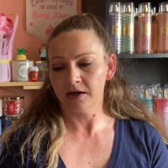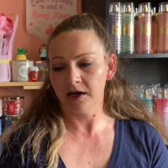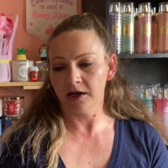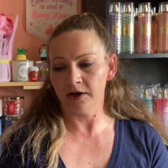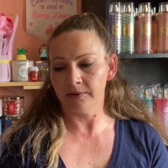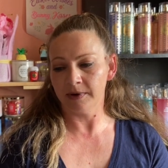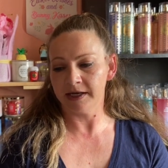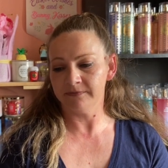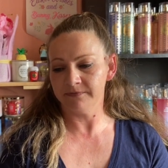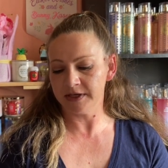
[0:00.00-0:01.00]

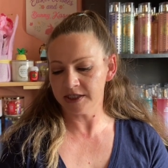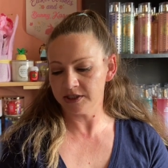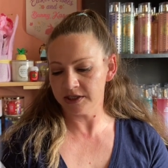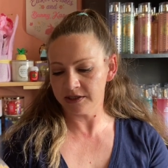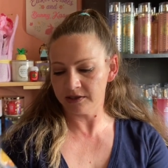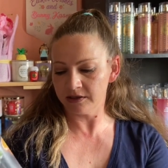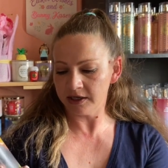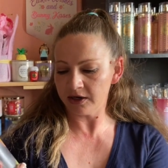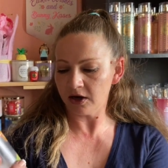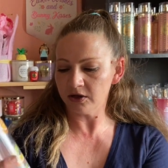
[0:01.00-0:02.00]
I finished it,
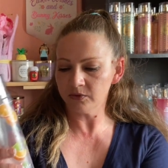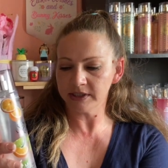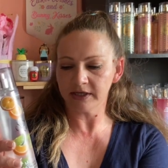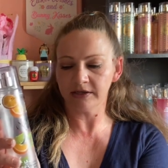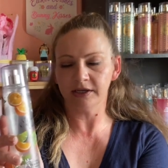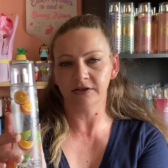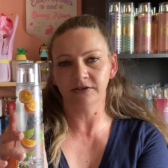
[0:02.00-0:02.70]
I got all the way down here,